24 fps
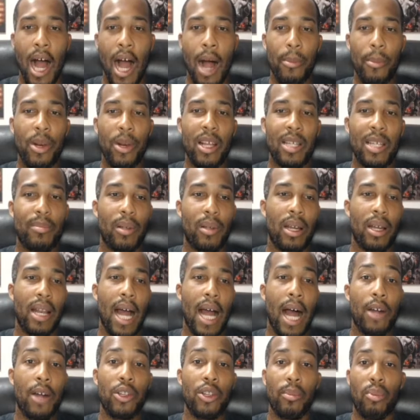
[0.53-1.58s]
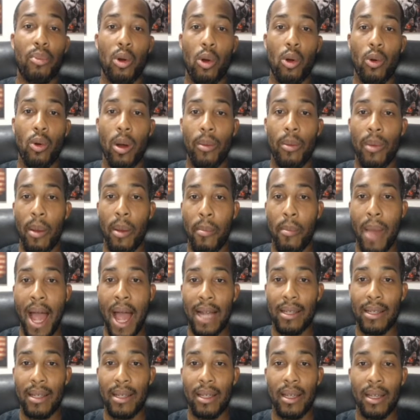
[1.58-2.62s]
I'm going to explain how to program a M A
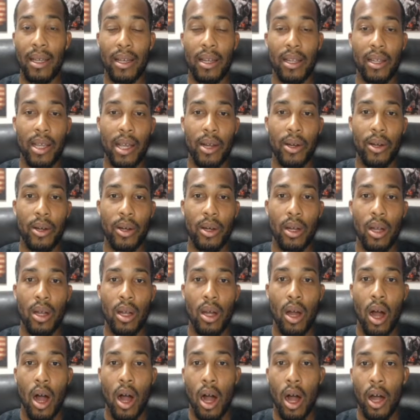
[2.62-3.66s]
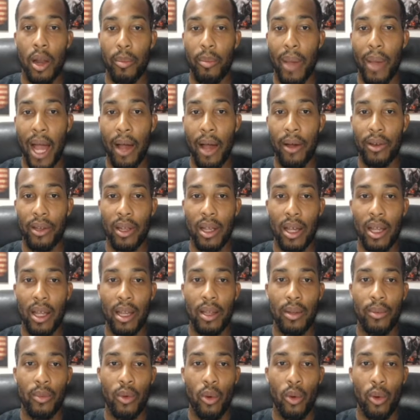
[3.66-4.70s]
C D indicator on pound
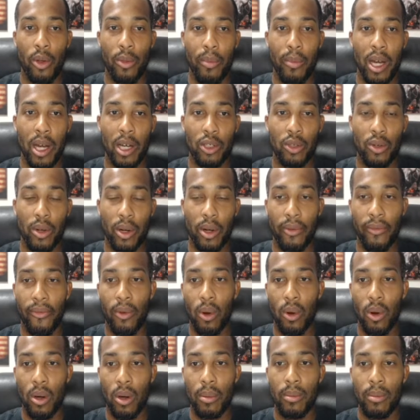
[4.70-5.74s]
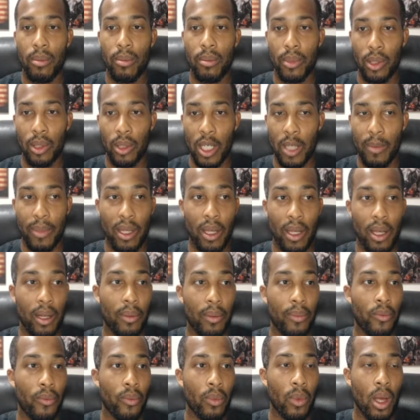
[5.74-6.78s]
yen with MetaTrader four. So let's begin.
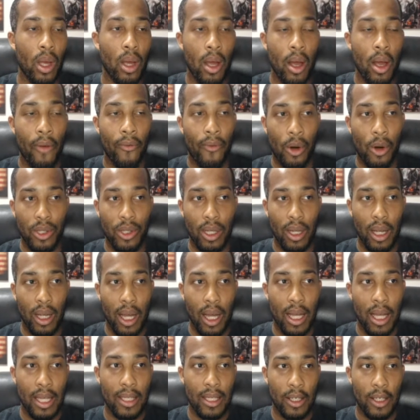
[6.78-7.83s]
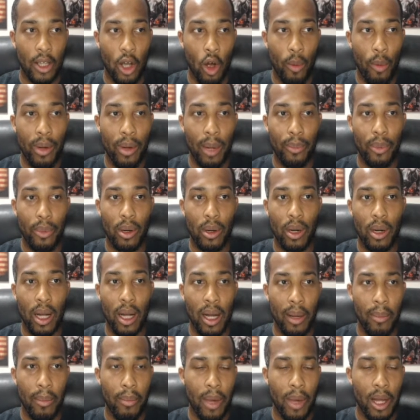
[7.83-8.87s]
First thing, guys, is open up your
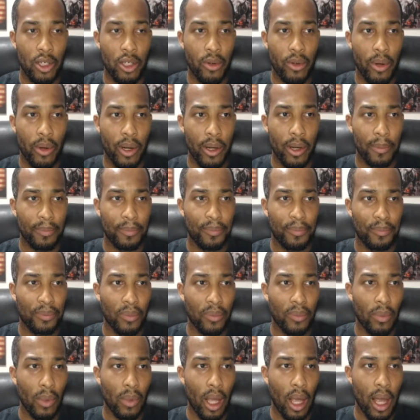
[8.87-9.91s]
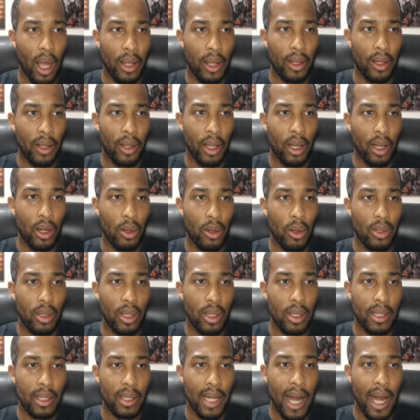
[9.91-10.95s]
uh, MetaTrader and then go to
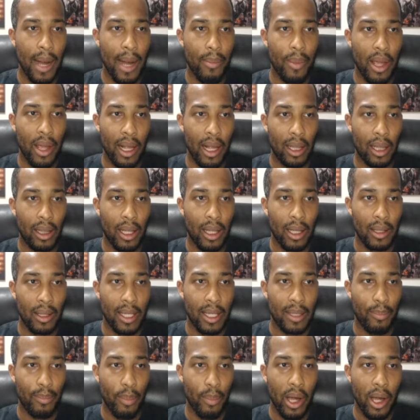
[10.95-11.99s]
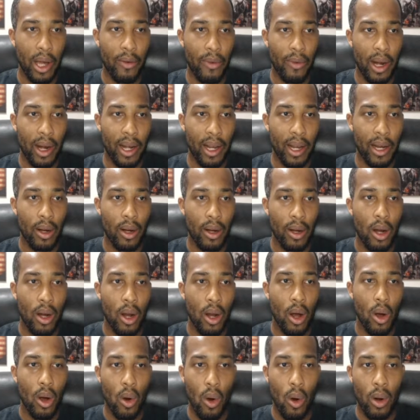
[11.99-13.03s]
the top and click this button right here
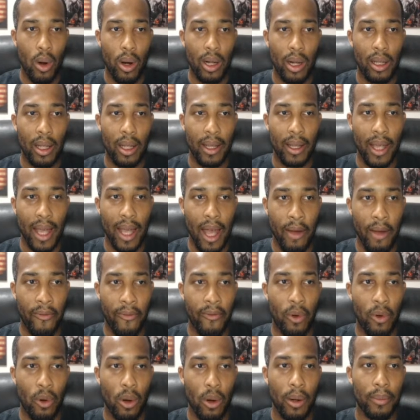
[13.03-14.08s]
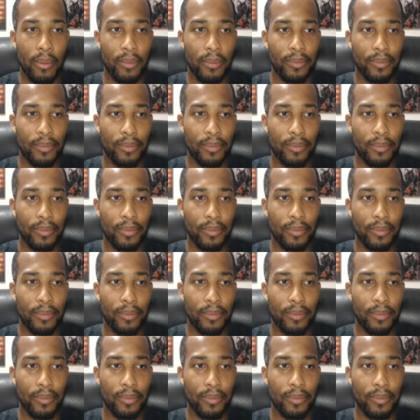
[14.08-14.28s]
or click F four.